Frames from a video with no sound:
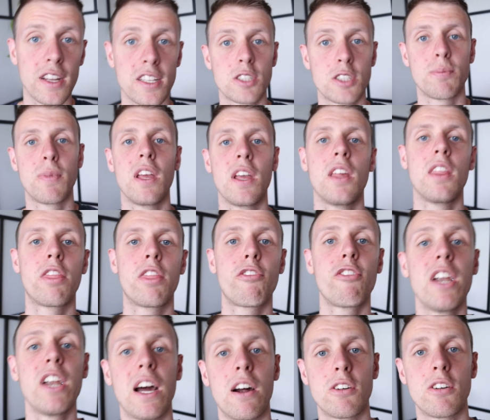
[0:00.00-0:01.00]
it's been
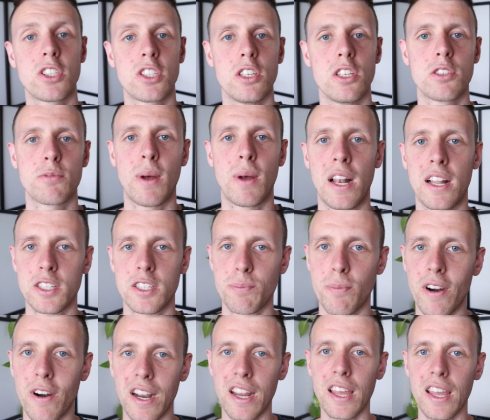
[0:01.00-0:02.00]
3 hours since my last
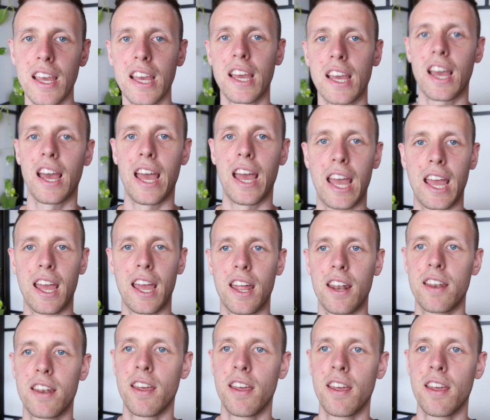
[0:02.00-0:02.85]
break and